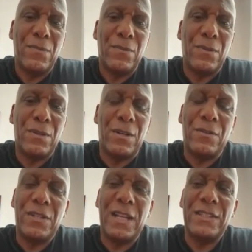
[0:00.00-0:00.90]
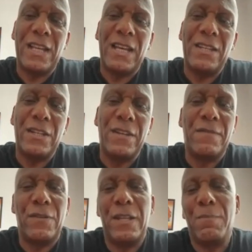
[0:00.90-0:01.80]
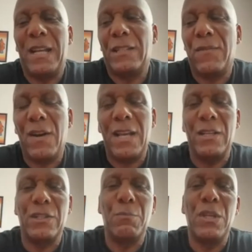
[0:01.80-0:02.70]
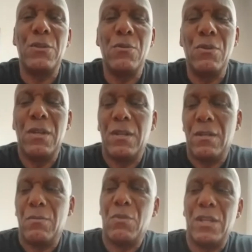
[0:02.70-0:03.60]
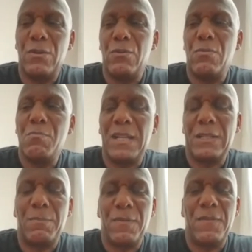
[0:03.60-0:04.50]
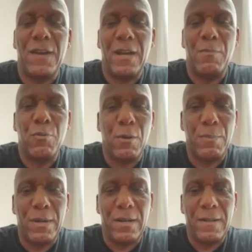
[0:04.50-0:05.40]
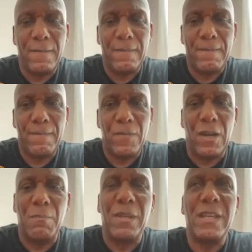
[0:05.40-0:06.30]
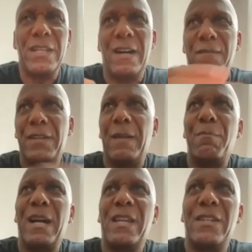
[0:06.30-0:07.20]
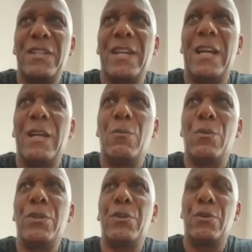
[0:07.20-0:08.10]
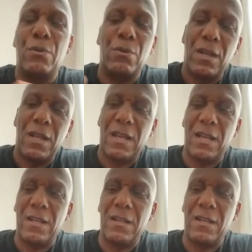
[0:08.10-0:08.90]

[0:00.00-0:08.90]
You know, so that's the difference. It makes fighters, when you match up a fighter proper, like Mickey Duff and then back in the day would do, and